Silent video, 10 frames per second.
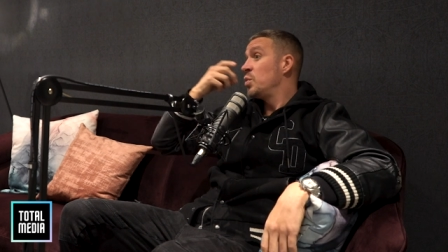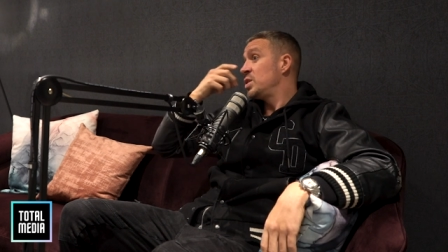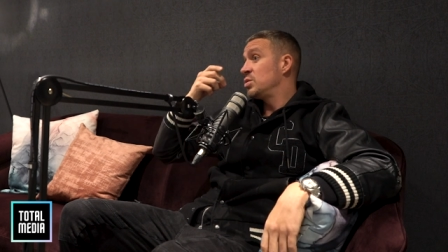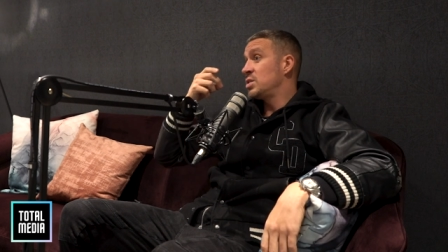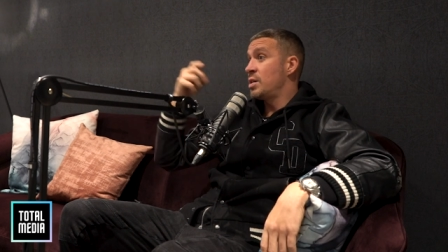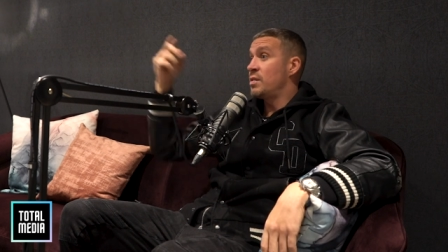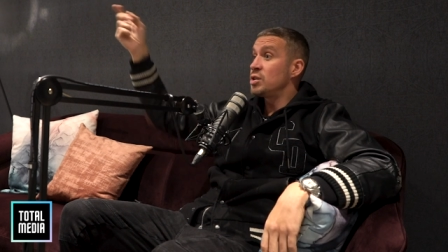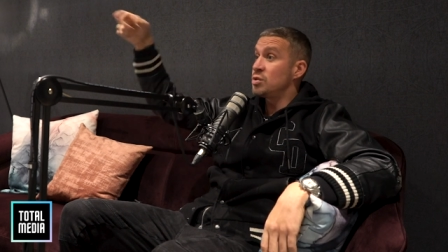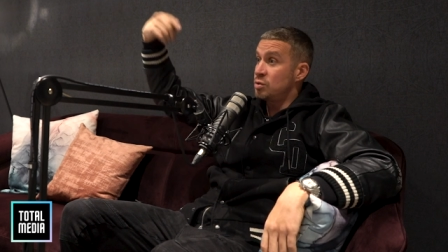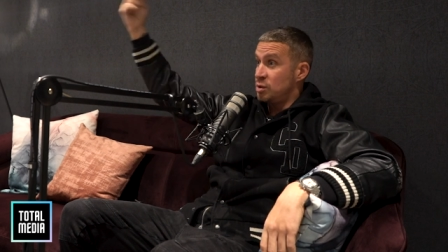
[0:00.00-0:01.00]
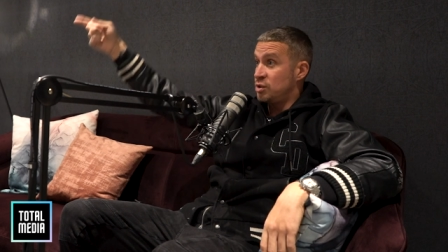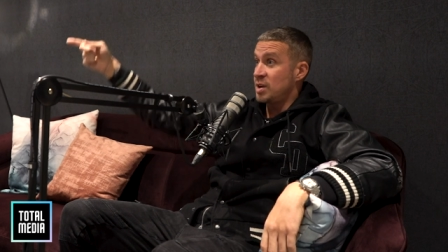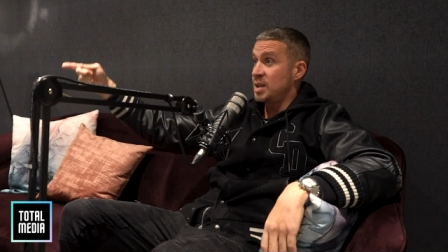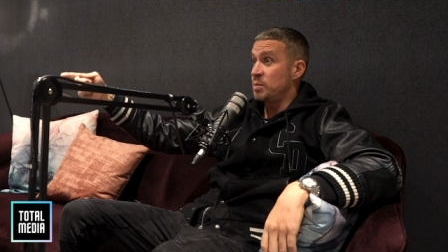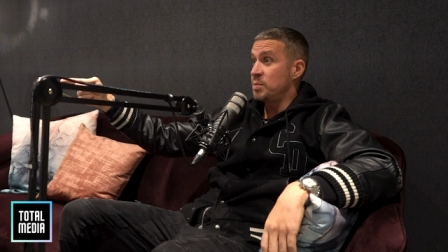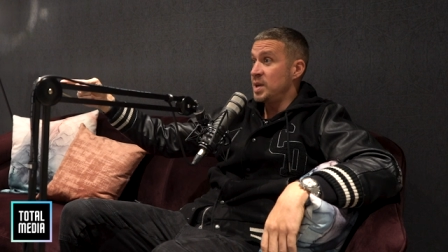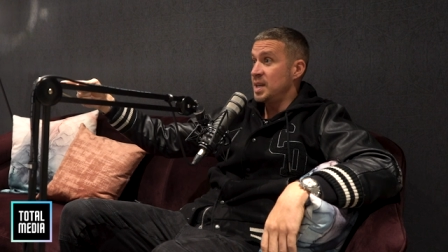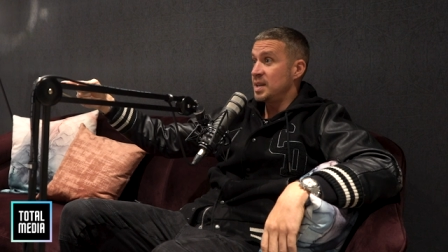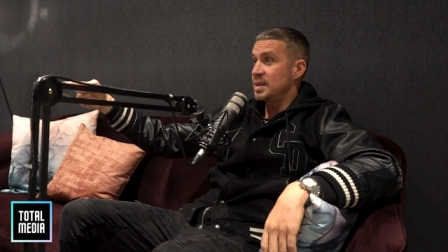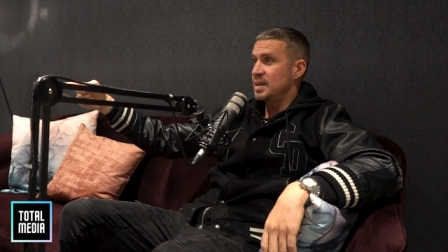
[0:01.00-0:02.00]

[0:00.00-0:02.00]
whistles over, "Sean, you're training with me."